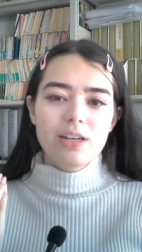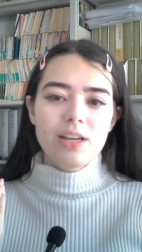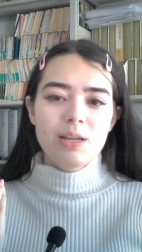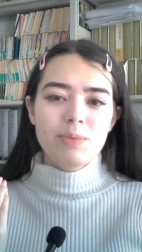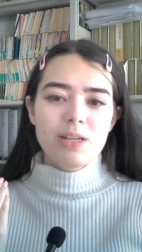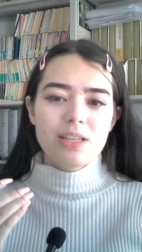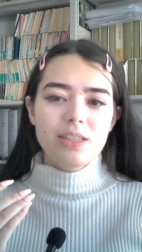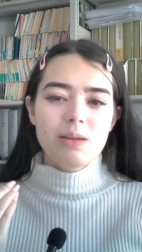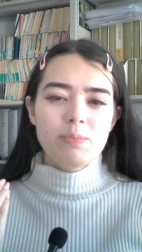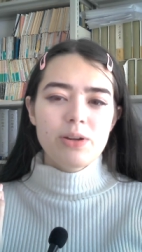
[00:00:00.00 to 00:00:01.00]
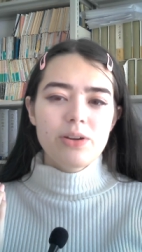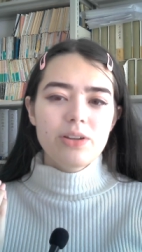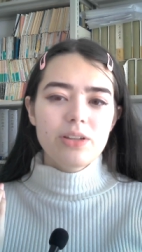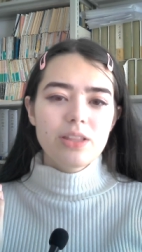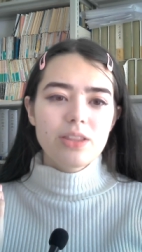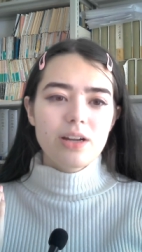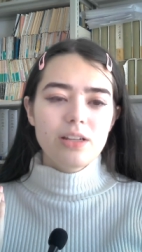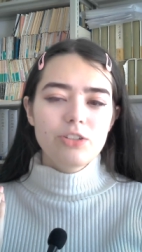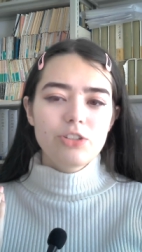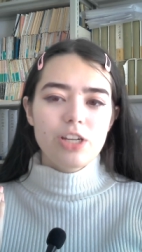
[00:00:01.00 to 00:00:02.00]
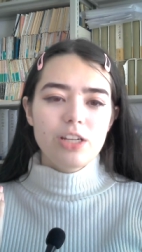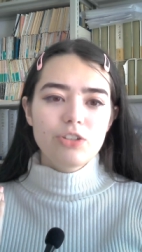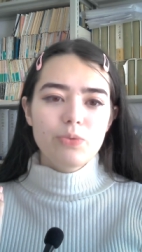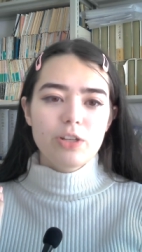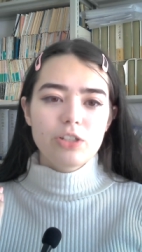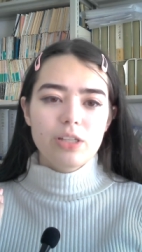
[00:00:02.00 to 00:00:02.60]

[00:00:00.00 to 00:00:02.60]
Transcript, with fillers: namely that the imperial anthology to which